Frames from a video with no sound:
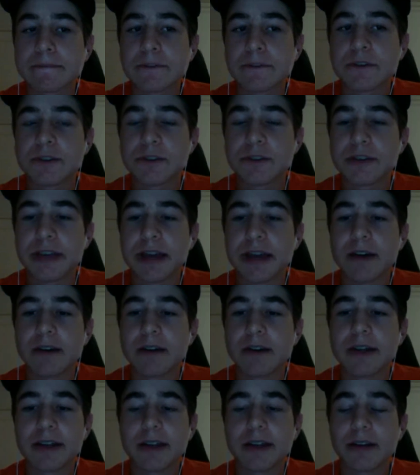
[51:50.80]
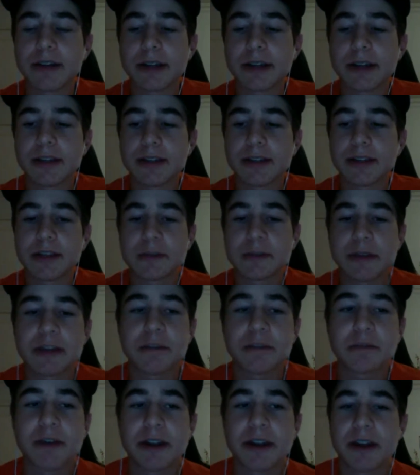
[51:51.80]
Yeah. Okay. He'd be a
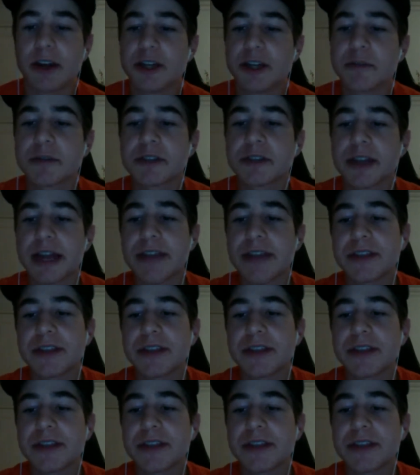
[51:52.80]
good player, 100%.